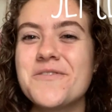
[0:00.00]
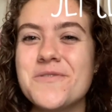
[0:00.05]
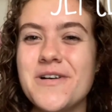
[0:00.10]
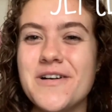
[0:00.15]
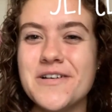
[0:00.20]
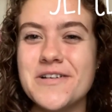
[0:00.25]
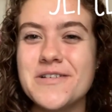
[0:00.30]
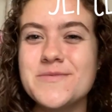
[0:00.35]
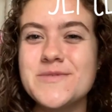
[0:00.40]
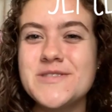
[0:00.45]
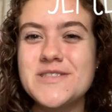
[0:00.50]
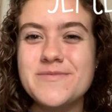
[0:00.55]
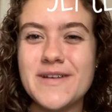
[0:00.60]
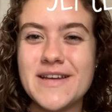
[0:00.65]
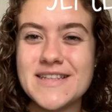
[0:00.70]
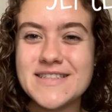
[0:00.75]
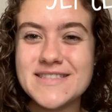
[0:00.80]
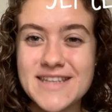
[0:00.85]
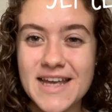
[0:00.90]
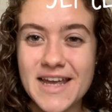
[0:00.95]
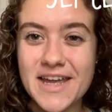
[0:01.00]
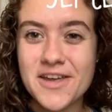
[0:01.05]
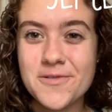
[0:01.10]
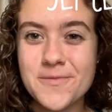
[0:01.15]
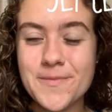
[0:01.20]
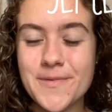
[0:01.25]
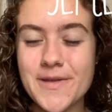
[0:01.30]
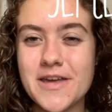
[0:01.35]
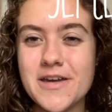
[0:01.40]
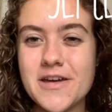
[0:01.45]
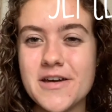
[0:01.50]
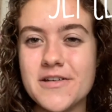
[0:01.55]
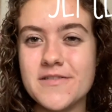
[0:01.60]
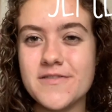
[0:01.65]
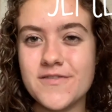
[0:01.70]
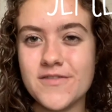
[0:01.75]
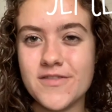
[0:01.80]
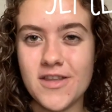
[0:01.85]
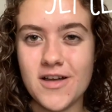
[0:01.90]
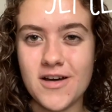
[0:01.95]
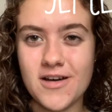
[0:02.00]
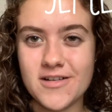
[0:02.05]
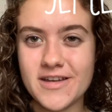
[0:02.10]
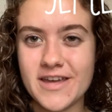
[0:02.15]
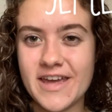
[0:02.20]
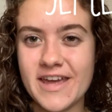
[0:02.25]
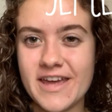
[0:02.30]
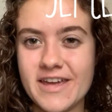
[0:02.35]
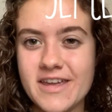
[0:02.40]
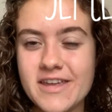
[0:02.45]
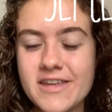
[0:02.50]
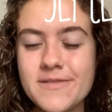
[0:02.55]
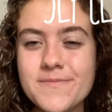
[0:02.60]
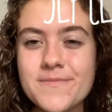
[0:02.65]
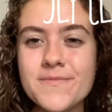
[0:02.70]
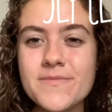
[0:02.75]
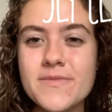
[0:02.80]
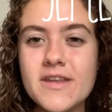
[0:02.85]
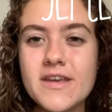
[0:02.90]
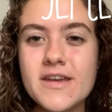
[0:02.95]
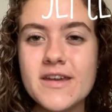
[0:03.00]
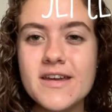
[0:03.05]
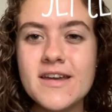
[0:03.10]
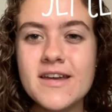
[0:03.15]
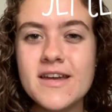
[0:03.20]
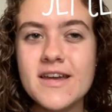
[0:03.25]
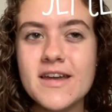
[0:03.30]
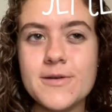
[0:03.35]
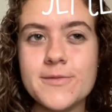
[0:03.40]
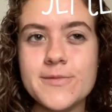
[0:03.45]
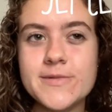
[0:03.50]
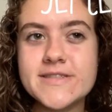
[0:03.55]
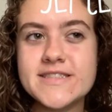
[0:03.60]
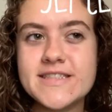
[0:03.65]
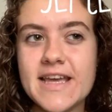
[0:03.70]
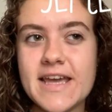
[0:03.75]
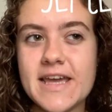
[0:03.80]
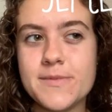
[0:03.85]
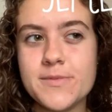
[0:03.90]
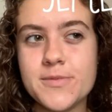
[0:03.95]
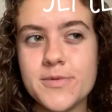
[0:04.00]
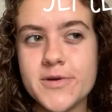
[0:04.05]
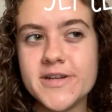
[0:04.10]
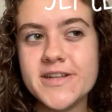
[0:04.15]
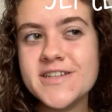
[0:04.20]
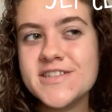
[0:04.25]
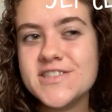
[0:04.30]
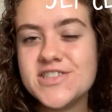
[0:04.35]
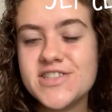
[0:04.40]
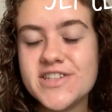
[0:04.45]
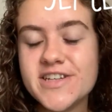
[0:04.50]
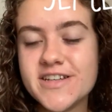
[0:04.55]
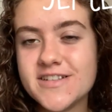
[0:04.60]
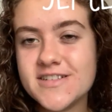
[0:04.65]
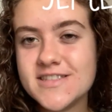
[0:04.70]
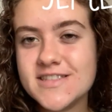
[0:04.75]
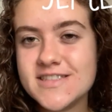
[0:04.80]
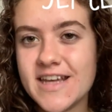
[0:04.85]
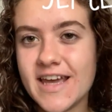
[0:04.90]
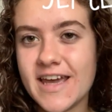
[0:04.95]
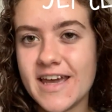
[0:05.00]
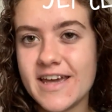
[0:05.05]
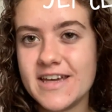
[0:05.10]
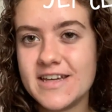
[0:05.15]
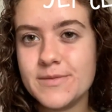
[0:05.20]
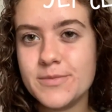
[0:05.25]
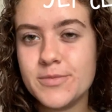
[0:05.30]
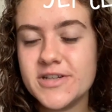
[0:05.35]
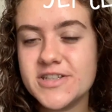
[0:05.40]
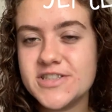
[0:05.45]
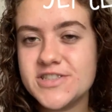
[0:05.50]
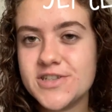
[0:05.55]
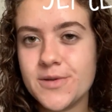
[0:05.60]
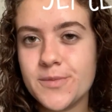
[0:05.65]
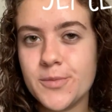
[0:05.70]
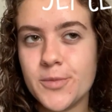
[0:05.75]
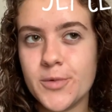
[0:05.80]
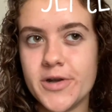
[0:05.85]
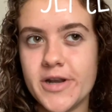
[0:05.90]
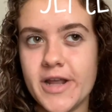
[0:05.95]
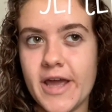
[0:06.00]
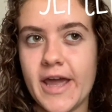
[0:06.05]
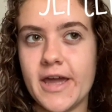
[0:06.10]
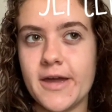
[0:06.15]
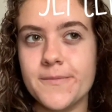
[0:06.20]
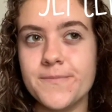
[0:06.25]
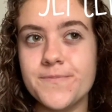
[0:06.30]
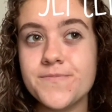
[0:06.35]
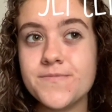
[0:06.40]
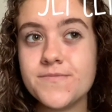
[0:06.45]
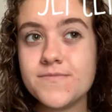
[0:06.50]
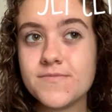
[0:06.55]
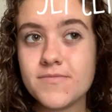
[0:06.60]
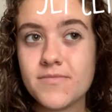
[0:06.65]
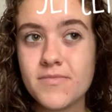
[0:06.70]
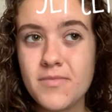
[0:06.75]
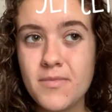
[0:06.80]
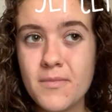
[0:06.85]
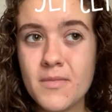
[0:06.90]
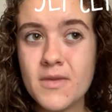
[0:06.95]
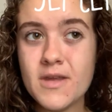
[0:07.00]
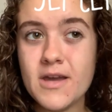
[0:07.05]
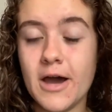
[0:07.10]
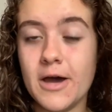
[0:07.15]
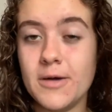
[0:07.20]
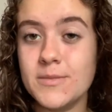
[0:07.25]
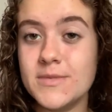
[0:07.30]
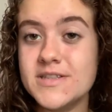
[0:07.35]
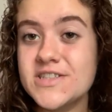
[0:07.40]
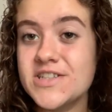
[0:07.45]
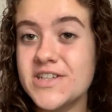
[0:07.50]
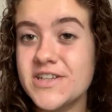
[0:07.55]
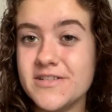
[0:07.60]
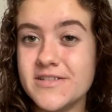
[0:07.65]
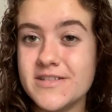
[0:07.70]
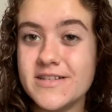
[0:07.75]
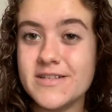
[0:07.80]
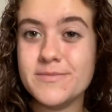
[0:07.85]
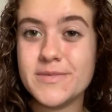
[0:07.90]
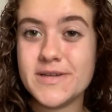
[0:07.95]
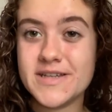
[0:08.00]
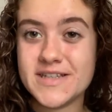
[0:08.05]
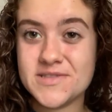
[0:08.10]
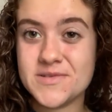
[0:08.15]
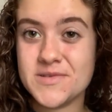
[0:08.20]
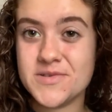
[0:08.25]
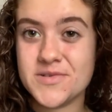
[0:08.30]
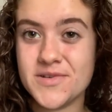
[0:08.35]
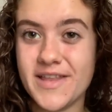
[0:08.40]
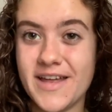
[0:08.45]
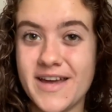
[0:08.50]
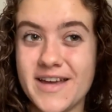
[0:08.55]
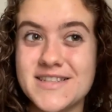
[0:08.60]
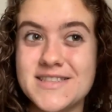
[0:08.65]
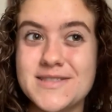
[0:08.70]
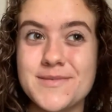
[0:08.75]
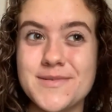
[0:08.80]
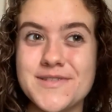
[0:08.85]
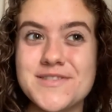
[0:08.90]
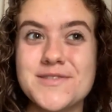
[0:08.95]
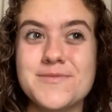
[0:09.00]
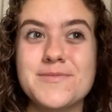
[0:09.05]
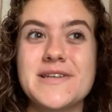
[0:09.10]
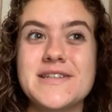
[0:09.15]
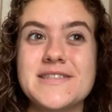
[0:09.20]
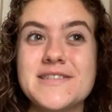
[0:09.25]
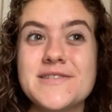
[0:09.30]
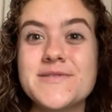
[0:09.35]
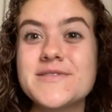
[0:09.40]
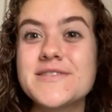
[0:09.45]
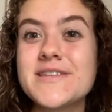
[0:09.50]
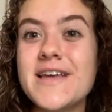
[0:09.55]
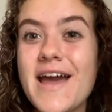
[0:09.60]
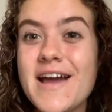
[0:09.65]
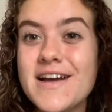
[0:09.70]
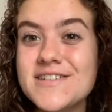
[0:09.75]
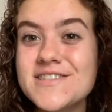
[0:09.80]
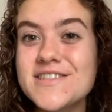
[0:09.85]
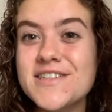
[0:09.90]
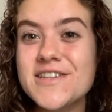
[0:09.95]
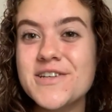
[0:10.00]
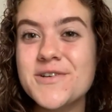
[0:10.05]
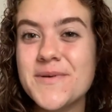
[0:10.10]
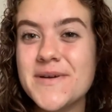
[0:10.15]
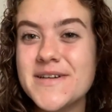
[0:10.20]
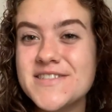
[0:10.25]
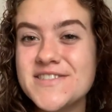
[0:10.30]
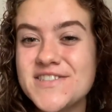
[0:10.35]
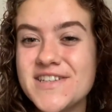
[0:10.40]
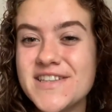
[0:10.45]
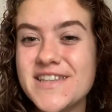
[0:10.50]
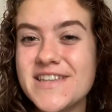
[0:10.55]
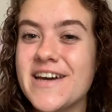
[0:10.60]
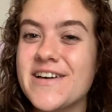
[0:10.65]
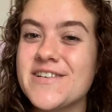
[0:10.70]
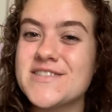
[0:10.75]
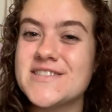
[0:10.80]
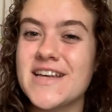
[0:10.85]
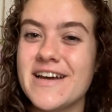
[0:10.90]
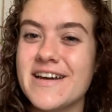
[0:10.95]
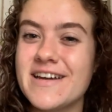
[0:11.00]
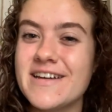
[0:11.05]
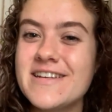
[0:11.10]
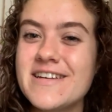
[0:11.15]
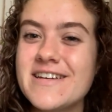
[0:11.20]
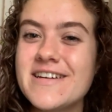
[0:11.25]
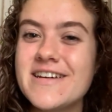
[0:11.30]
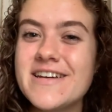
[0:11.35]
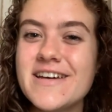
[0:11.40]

welcome to my second week of vlogging. It was a pretty chill day, pretty chill morning. Chill because it was relaxed, but also because it was actually quite chilly outside.